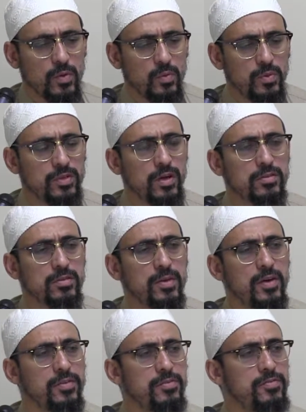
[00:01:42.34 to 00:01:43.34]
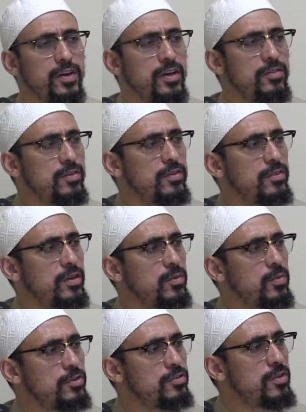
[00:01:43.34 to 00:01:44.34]
we talked about the phases
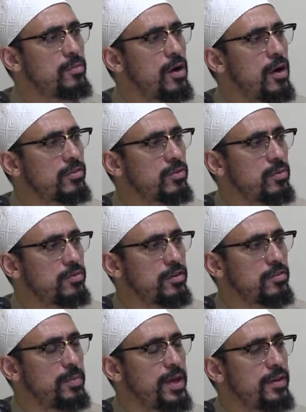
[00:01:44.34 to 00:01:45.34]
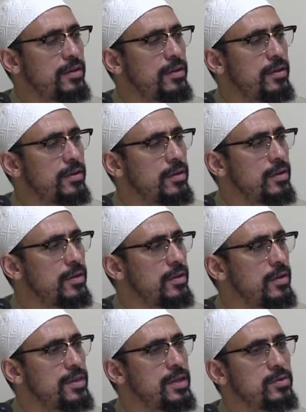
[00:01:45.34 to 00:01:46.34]
in which the mosque was expanded.
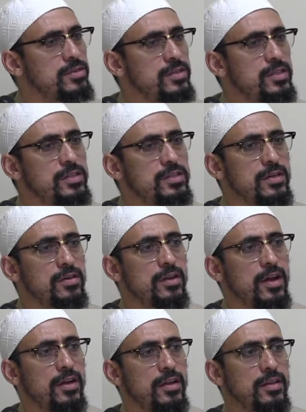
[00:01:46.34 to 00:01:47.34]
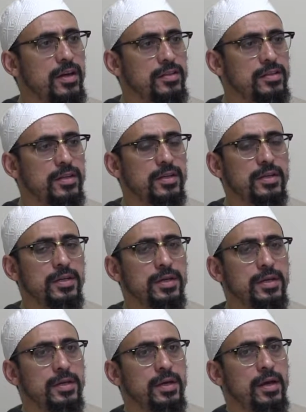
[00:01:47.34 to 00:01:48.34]
There was a detail that I neglected,
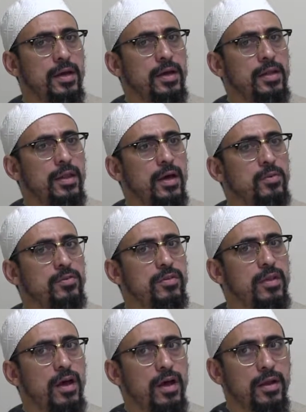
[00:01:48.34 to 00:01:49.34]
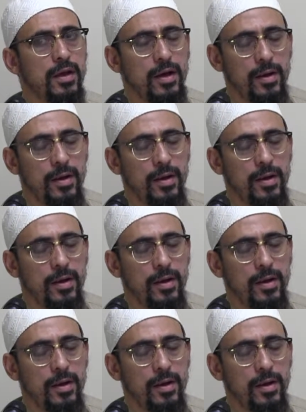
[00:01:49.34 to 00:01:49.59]
and that was that